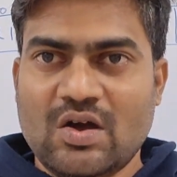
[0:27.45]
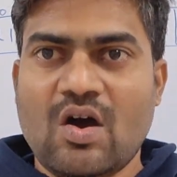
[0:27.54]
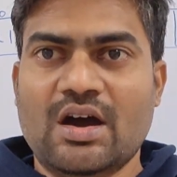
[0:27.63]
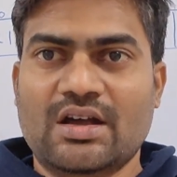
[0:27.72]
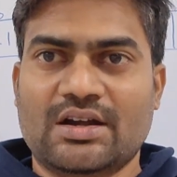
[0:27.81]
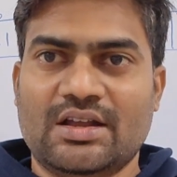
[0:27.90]

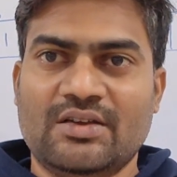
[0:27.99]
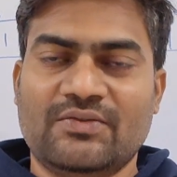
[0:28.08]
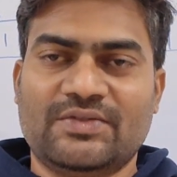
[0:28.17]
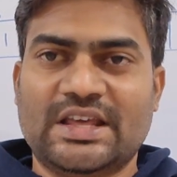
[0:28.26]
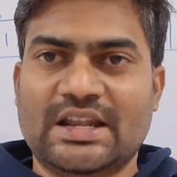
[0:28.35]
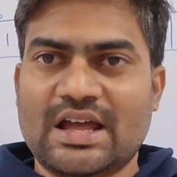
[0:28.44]
or
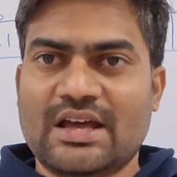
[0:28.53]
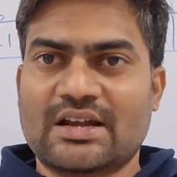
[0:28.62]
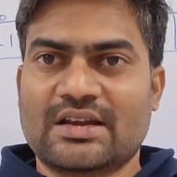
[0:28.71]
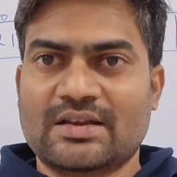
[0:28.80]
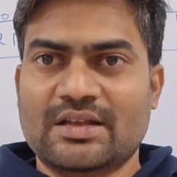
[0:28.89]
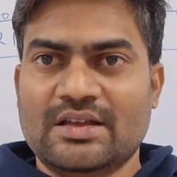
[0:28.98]
if
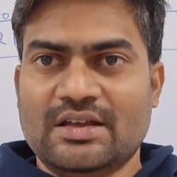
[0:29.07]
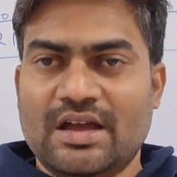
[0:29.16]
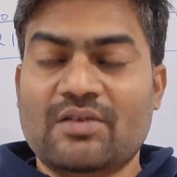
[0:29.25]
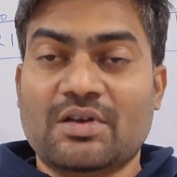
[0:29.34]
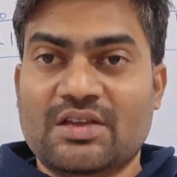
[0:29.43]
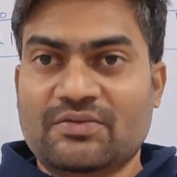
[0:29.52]

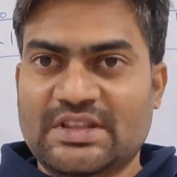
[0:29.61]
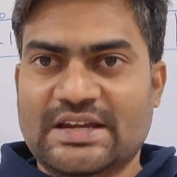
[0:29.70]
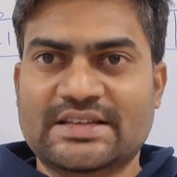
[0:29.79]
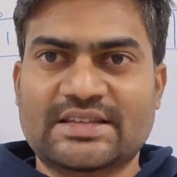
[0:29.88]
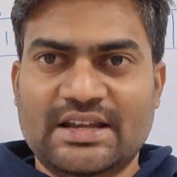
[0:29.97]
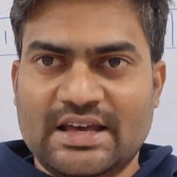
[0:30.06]
there
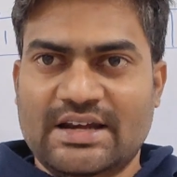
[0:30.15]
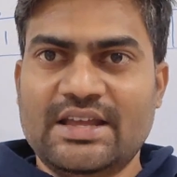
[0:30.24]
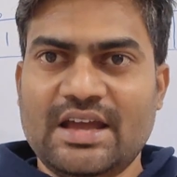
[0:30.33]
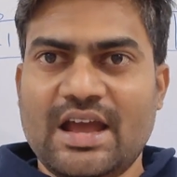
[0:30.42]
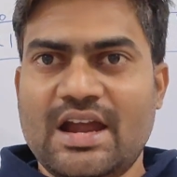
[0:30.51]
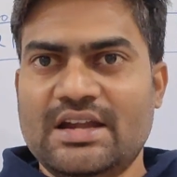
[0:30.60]
is an
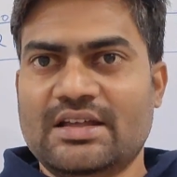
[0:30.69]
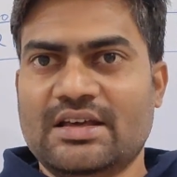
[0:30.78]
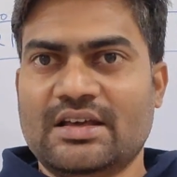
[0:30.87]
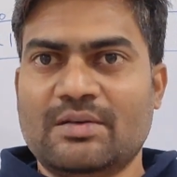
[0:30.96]
array and